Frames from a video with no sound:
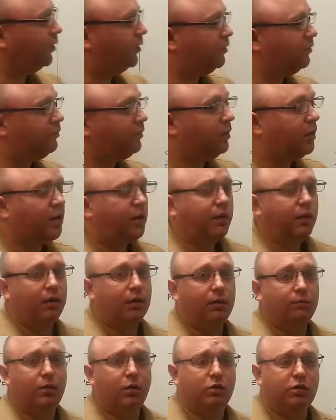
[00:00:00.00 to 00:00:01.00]
load.
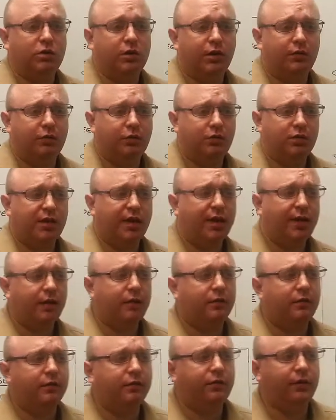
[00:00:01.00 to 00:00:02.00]
Most governors
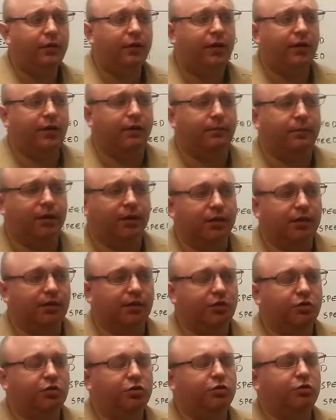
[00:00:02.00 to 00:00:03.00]
have an
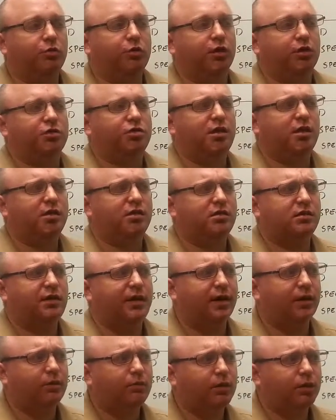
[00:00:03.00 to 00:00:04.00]
ability to adjust
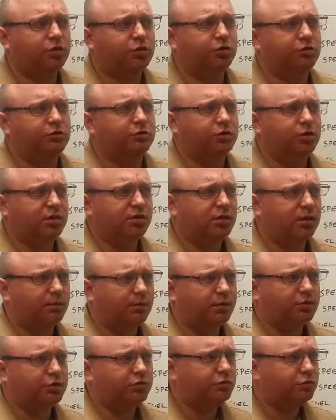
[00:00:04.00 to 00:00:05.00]
how much
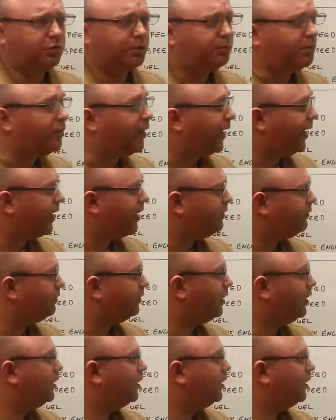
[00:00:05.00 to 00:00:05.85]
droop you have,